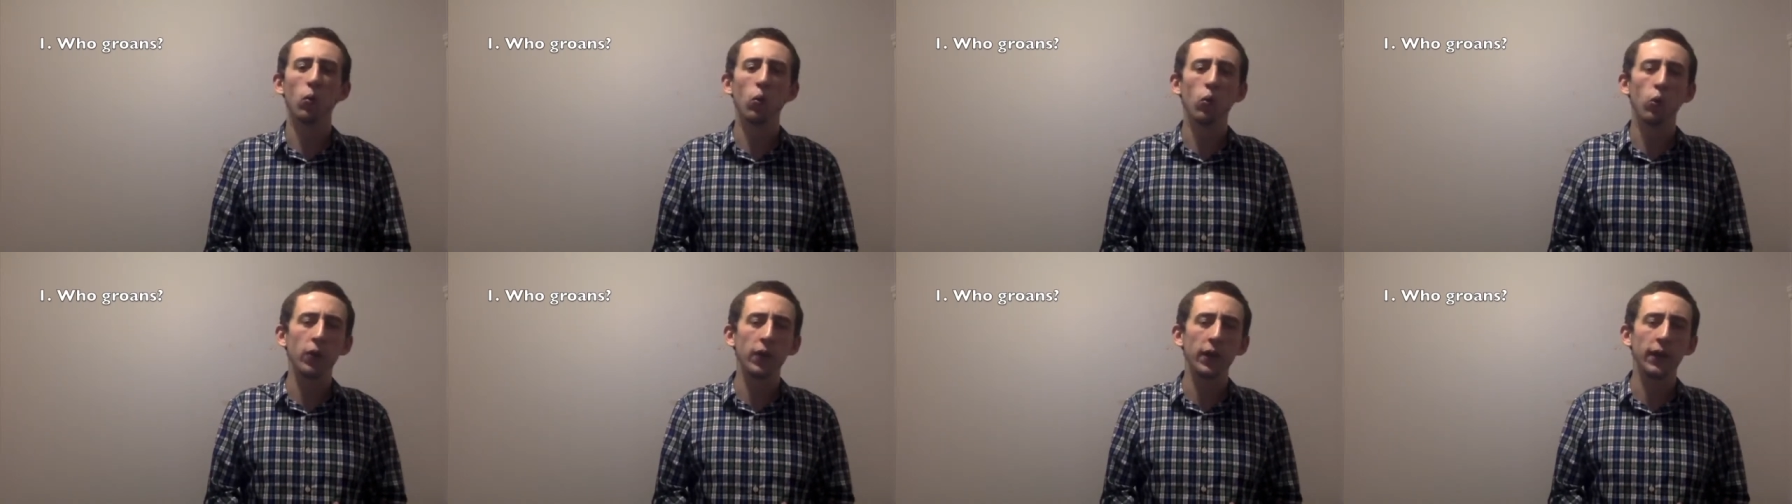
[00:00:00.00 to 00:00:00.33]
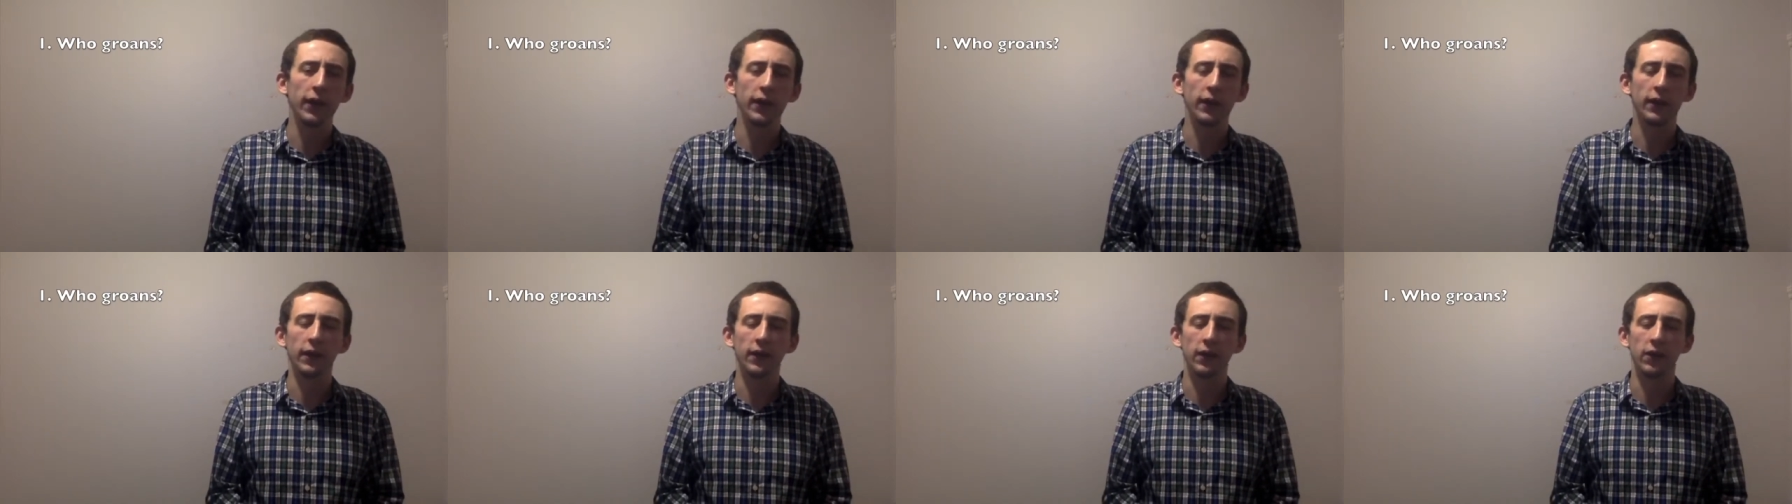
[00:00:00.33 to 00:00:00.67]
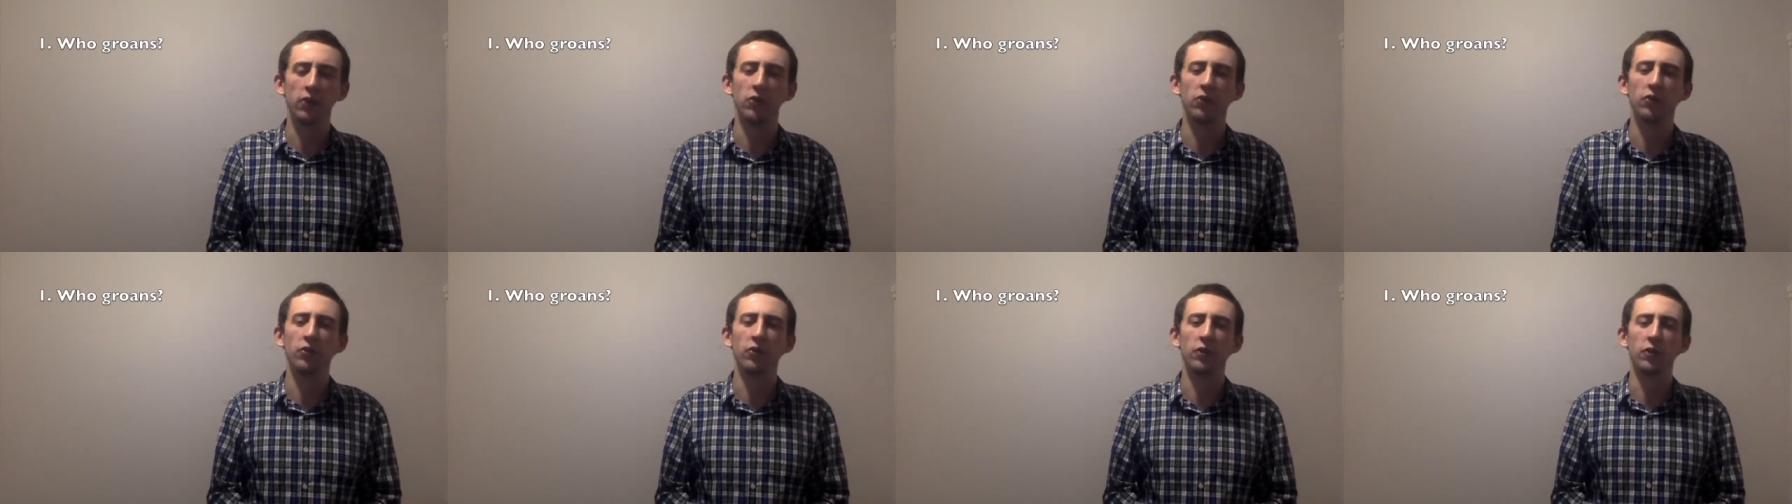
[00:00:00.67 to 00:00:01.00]
we
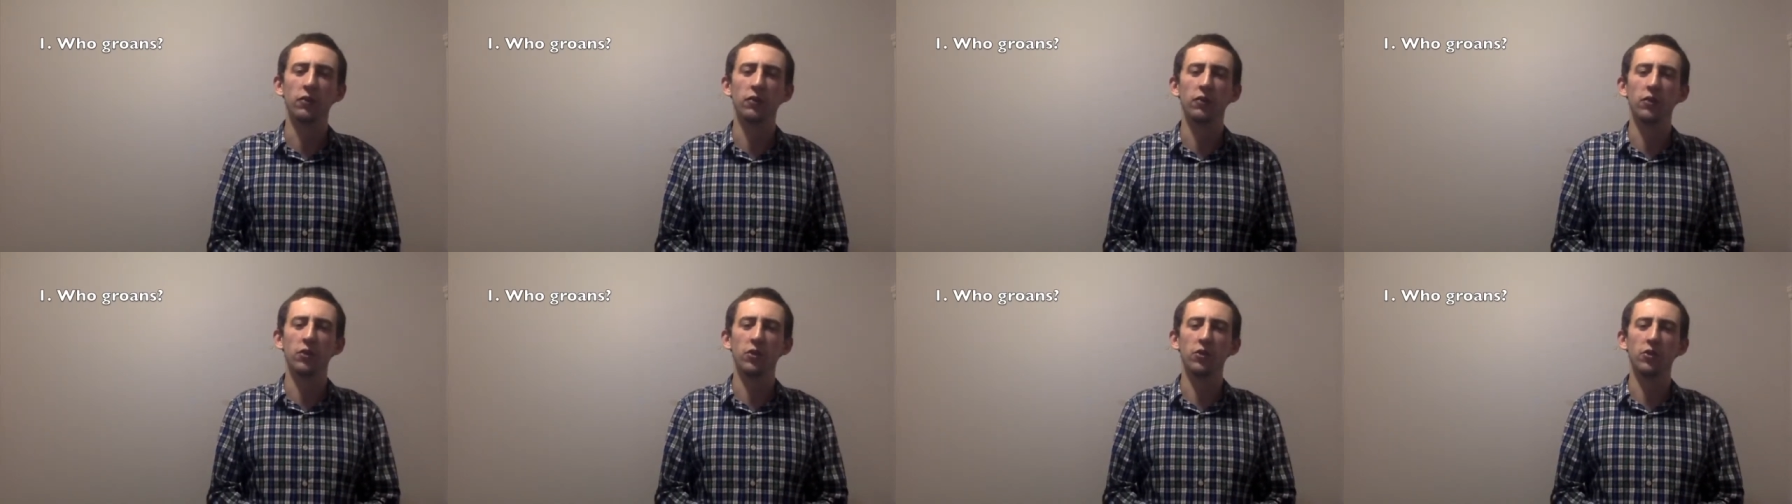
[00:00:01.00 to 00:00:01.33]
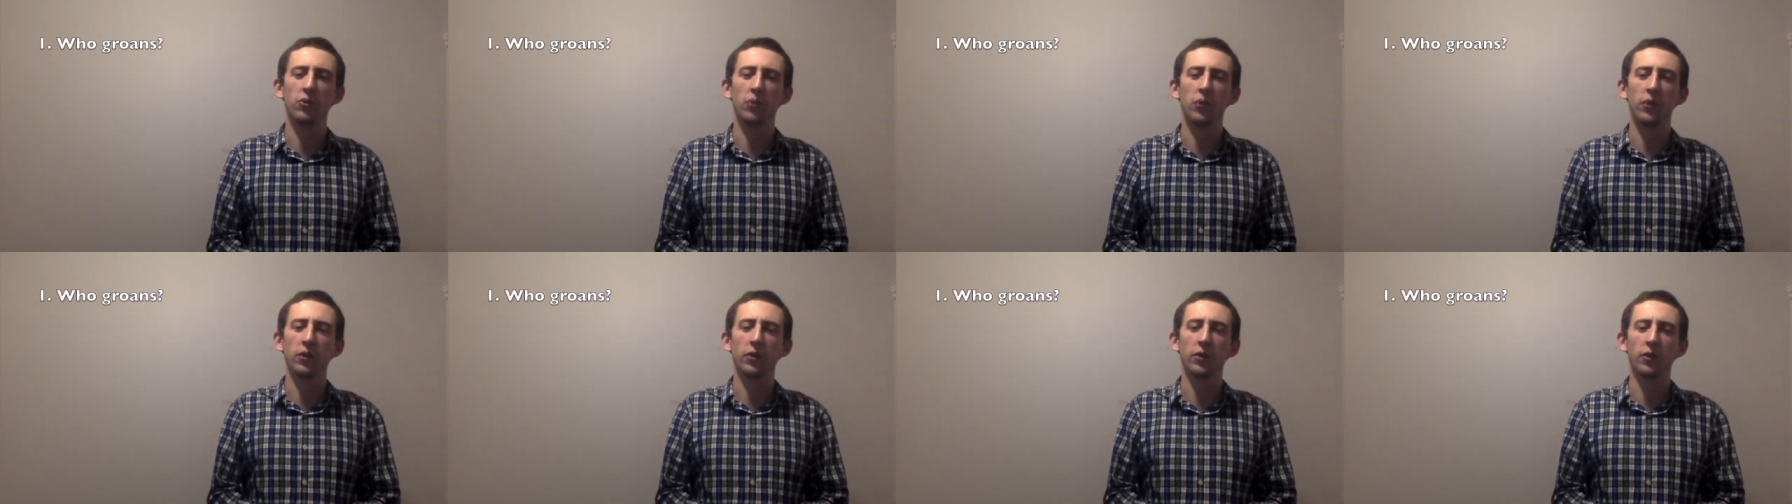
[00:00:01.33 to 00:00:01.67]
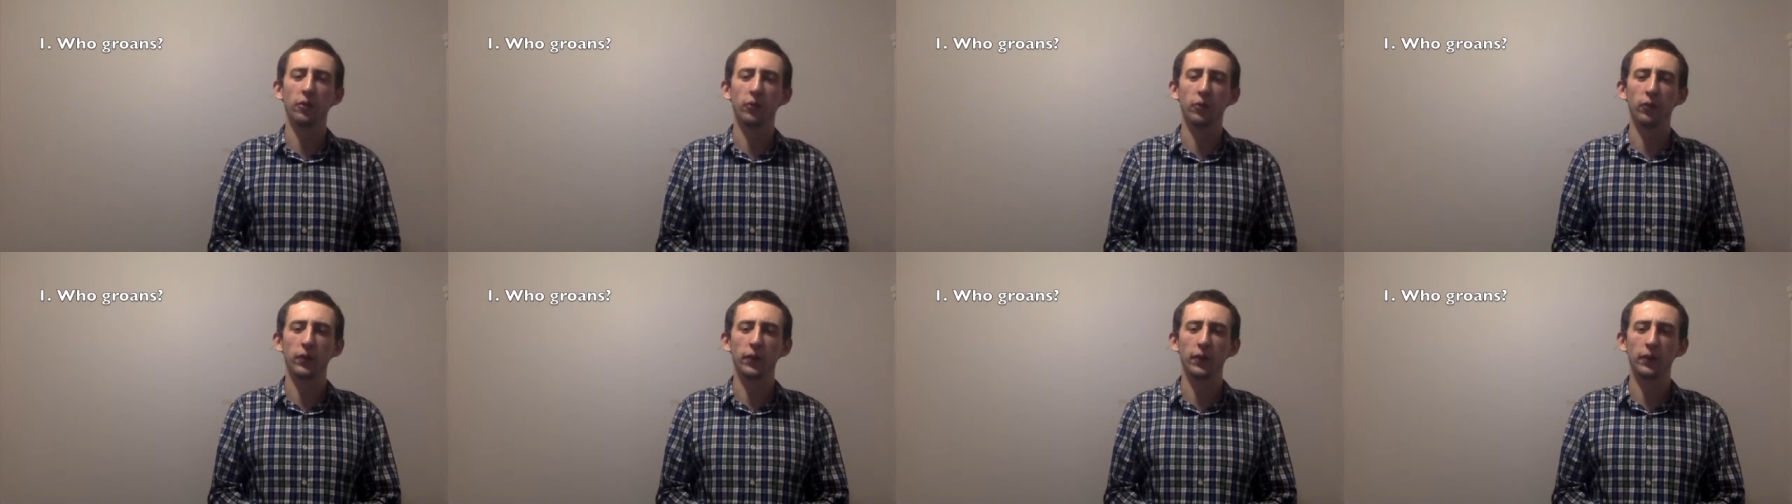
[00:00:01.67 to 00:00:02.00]
is in verse
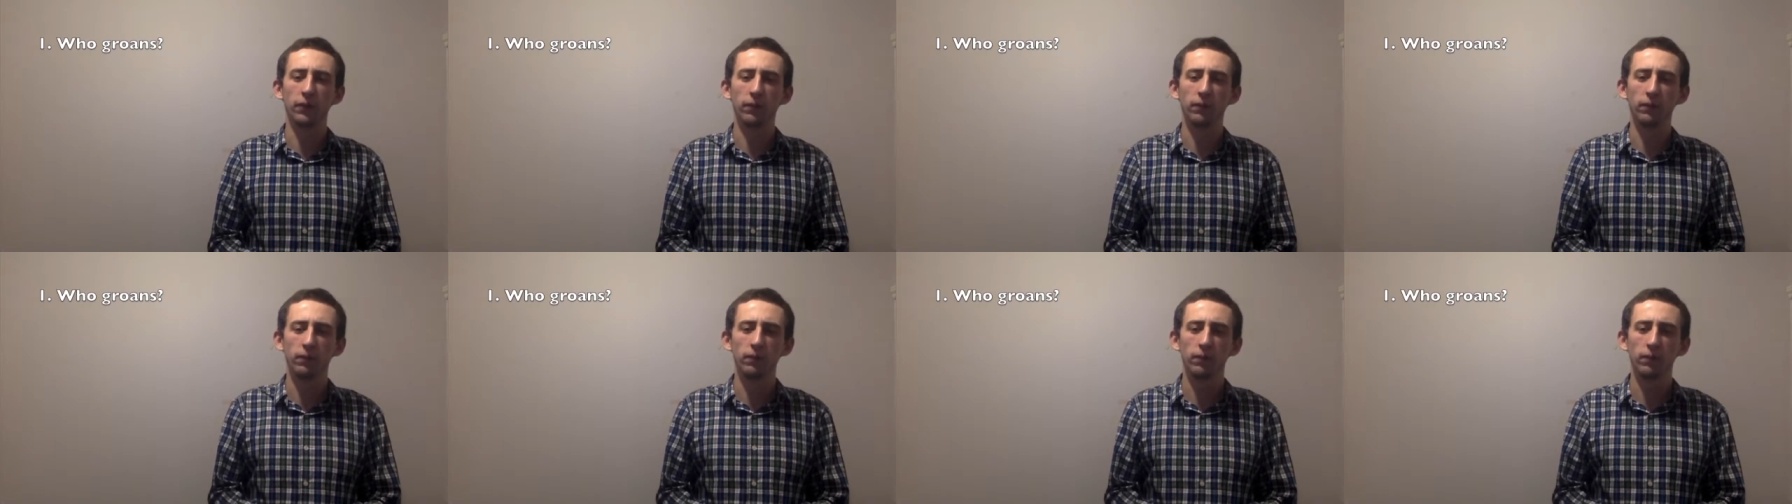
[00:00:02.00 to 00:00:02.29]
23.